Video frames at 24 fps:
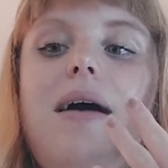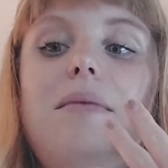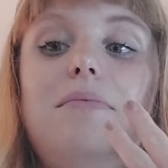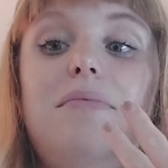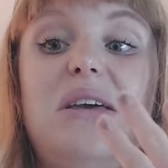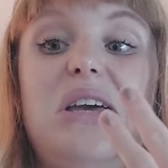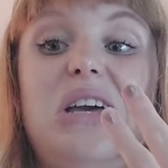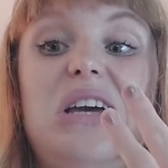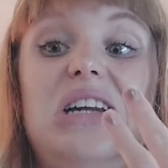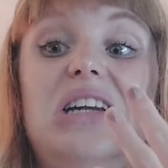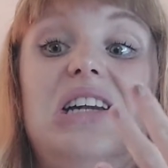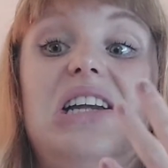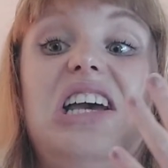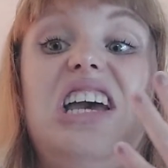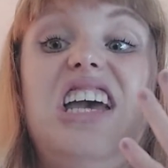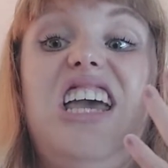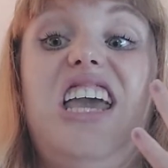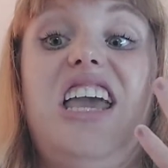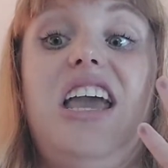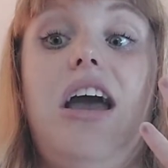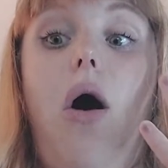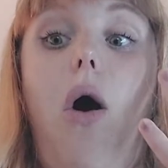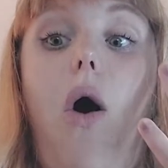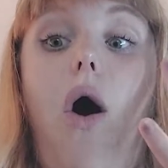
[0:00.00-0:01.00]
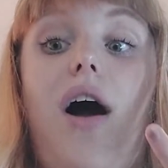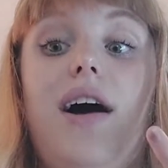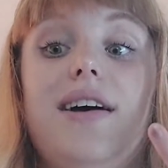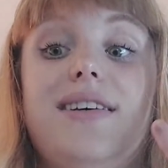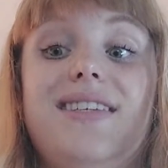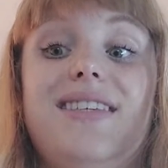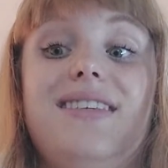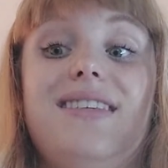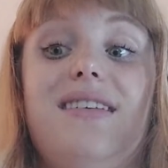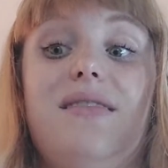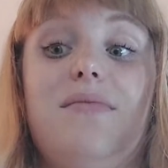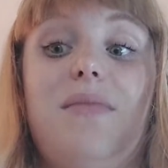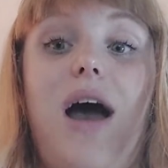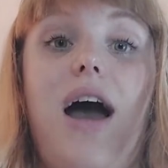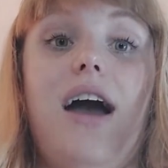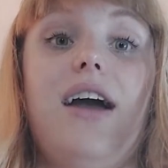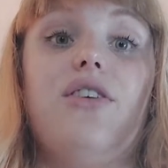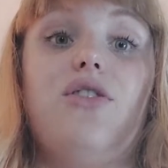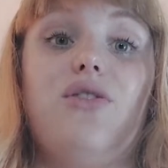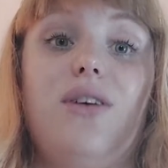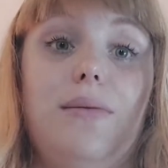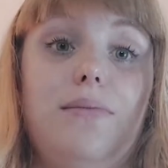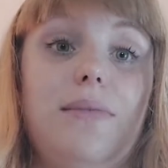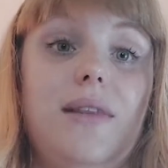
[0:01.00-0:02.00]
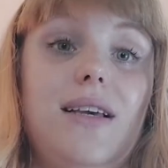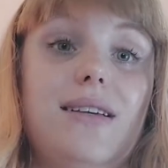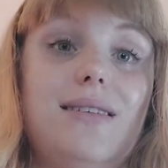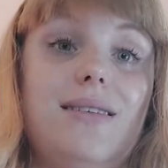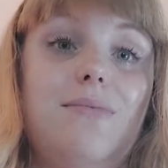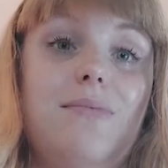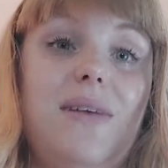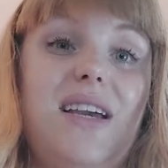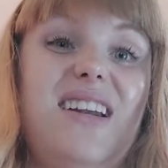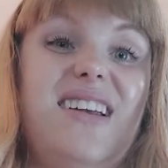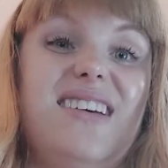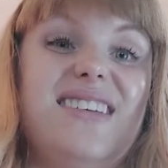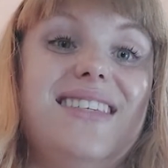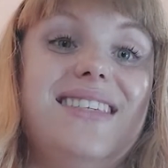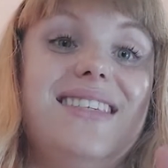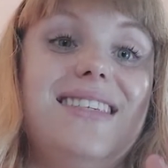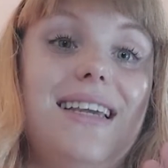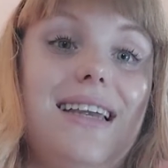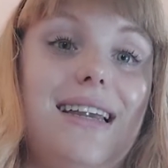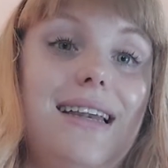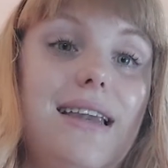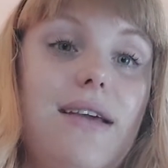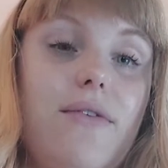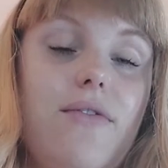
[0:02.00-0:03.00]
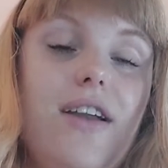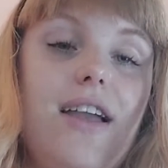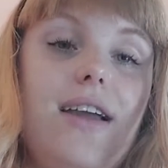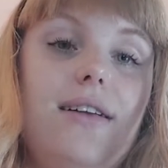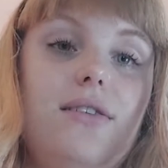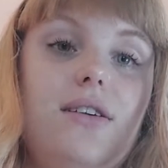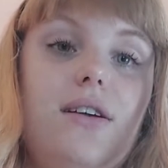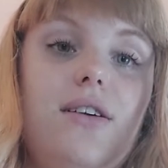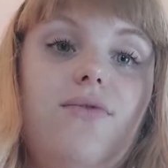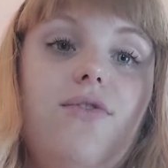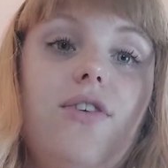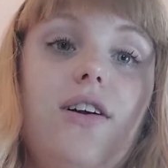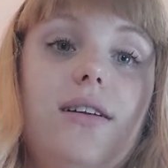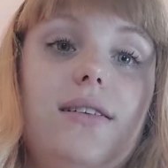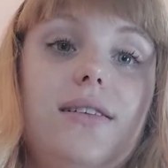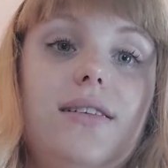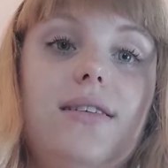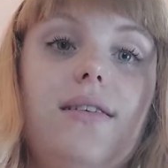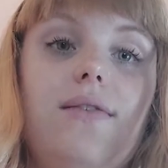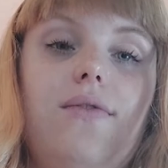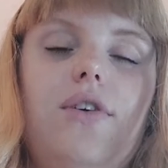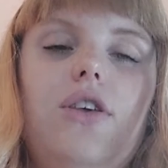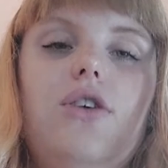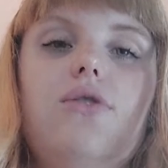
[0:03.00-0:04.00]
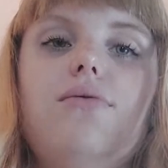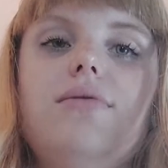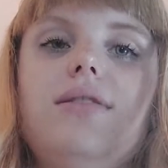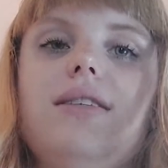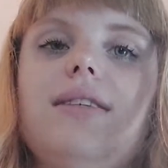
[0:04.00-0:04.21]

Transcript: been a awesome eye cream that's made a significant difference. If you